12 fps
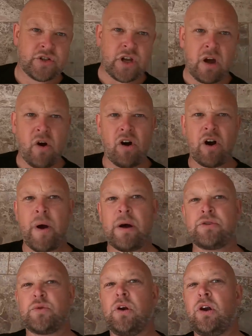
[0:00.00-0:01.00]
So I go
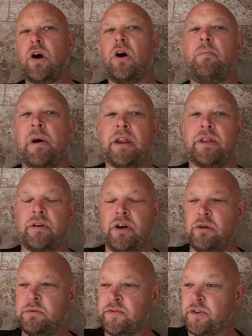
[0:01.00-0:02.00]
out to a lot of
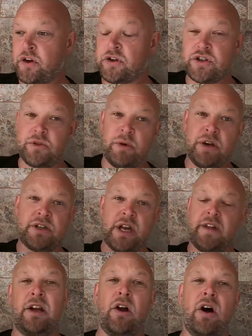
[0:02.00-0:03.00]
bathrooms for customers,
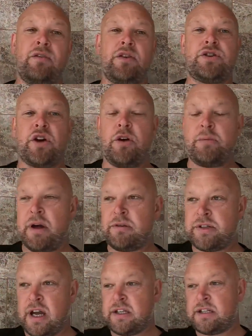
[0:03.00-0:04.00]
and a lot of the time they'll
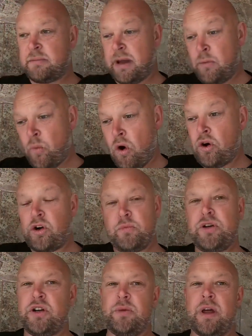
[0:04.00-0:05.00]
say to me, what can
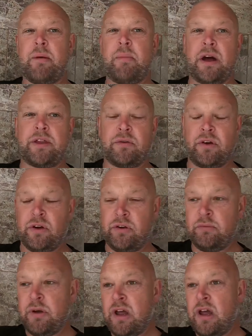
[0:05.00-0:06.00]
we do with our
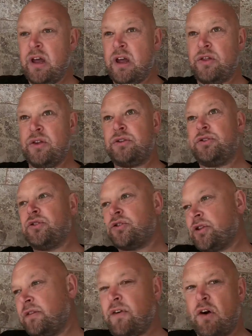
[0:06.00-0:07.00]
bathroom that
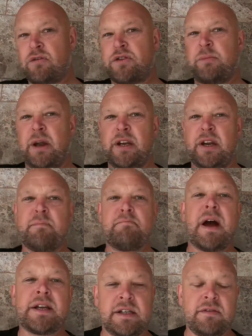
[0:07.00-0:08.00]
doesn't involve spending a
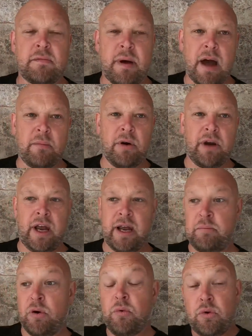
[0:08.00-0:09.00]
massive amount of
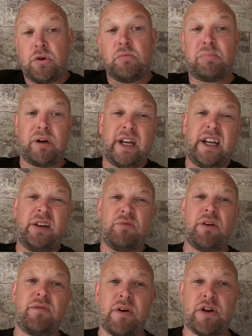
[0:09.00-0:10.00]
money but will completely
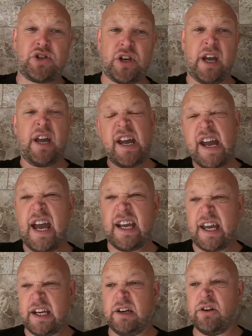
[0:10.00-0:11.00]
refresh it and
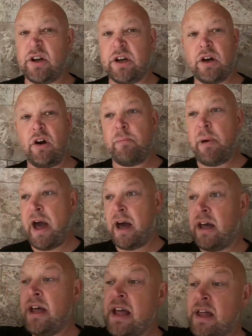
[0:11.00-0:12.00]
get it looking a lot
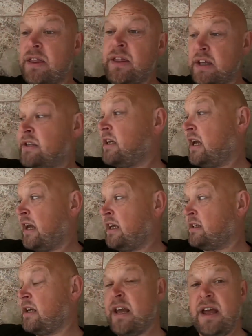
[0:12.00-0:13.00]
better? This
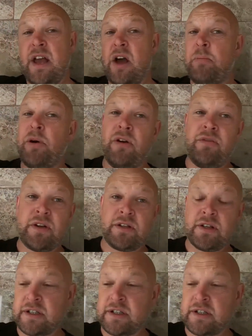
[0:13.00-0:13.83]
is a perfect